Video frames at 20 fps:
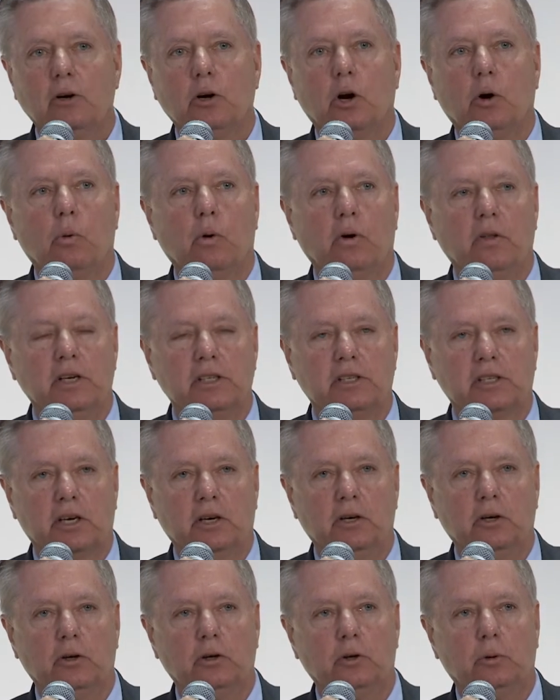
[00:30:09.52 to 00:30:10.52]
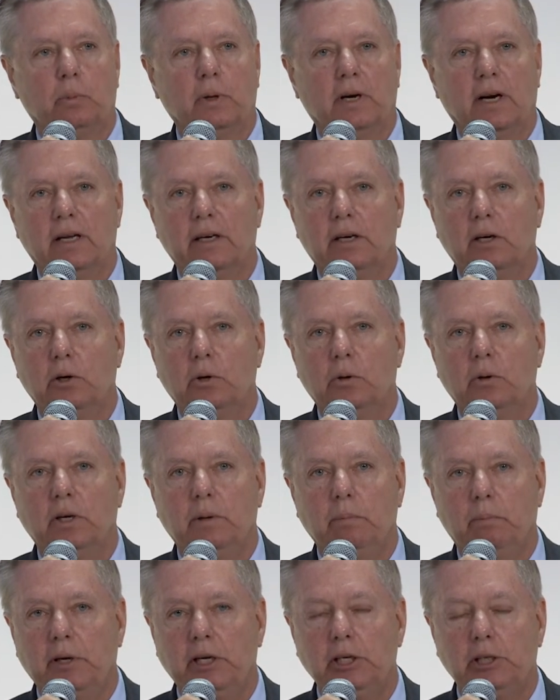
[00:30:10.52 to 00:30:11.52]
know where this goes, but I know
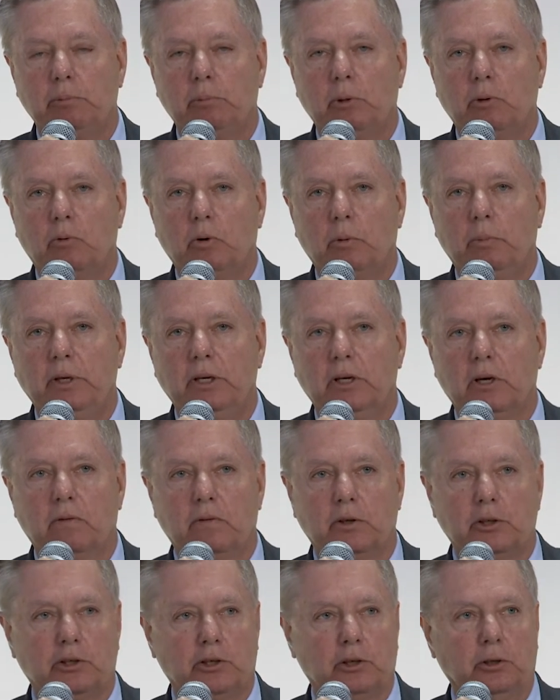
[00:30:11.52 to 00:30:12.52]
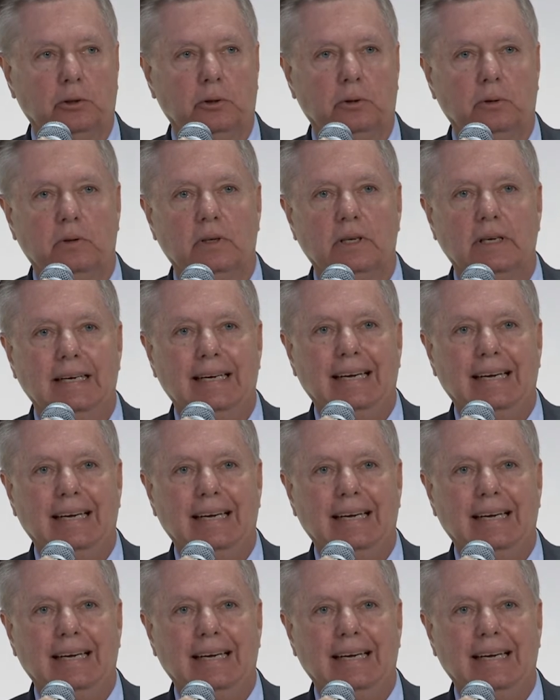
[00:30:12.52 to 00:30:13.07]
impeachment will be over soon.